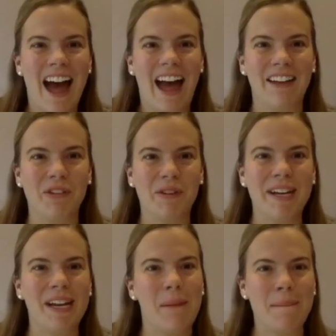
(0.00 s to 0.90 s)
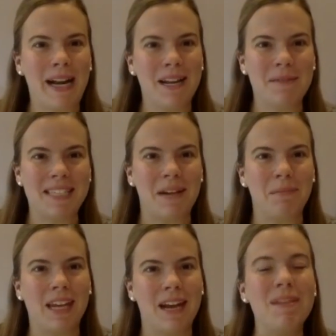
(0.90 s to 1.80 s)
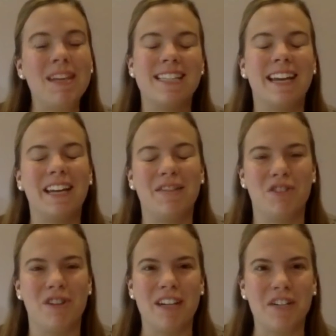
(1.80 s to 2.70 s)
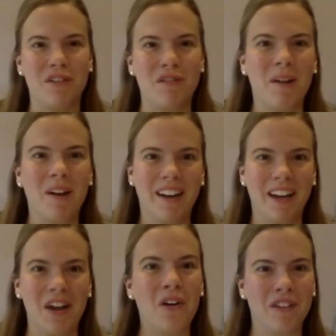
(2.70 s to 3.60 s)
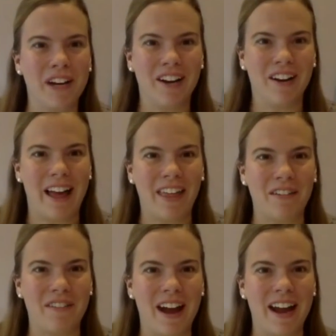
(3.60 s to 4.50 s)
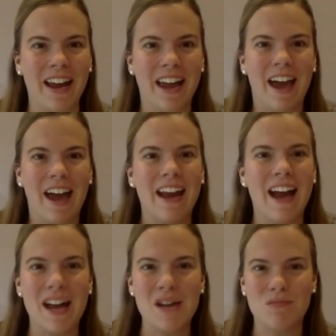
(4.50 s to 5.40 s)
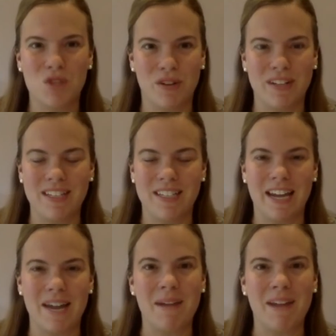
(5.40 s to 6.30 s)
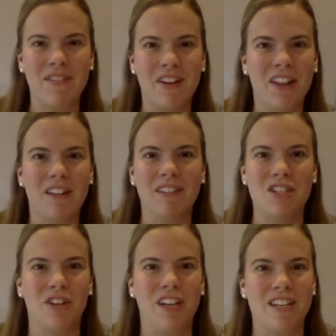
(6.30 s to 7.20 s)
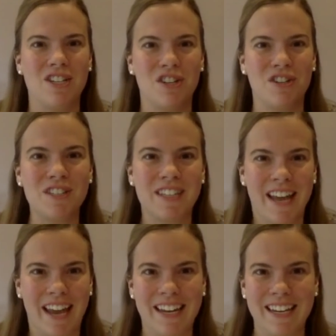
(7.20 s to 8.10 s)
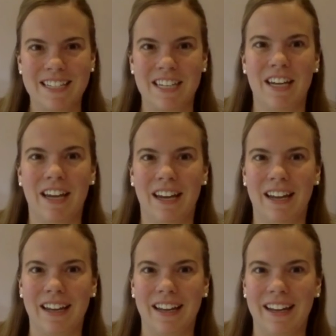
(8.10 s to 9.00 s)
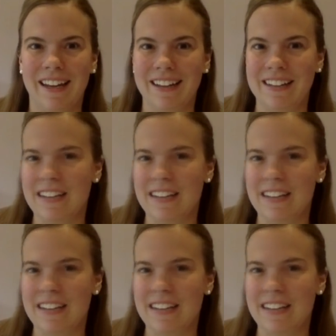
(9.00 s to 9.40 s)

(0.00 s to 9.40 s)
Hi, everyone. My name is Emily. I'm the Executive Director of Marketing over here at Elify, and I am joined today by the very lovely Julianne Jones and Nancy, tell